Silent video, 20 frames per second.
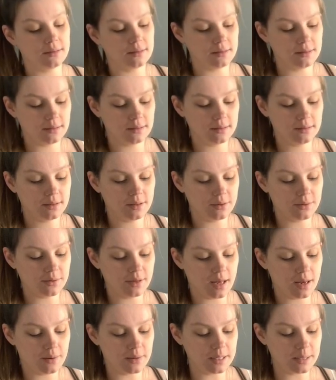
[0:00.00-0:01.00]
I don't know
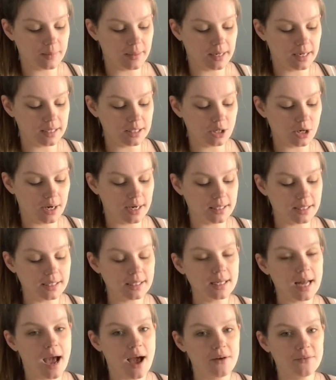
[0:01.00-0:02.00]
how to explain it. Sorry, it
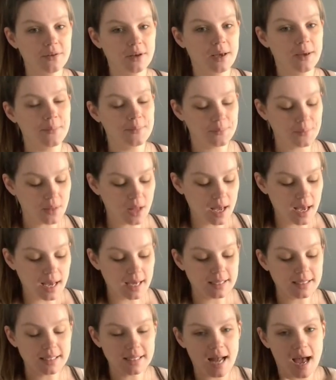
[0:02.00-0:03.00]
doesn't have
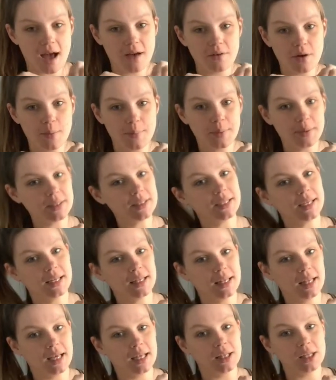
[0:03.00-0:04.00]
a built-in
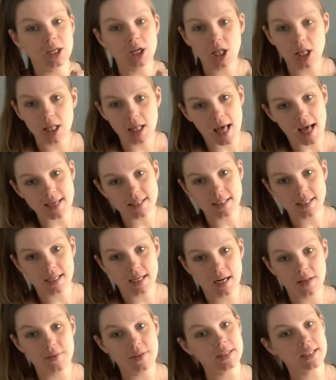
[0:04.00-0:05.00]
like little elastic in
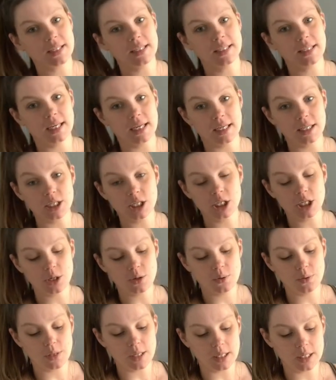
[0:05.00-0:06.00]
it that's gonna dig into
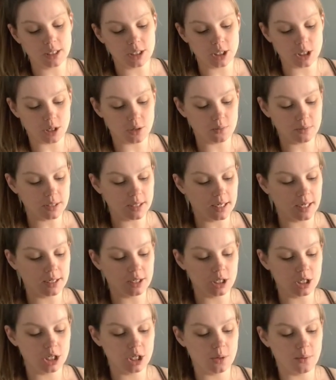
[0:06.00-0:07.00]
you. These don't dig
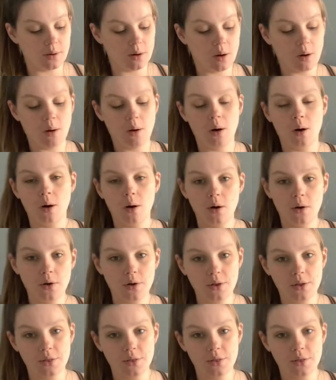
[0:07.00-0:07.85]
into you at all.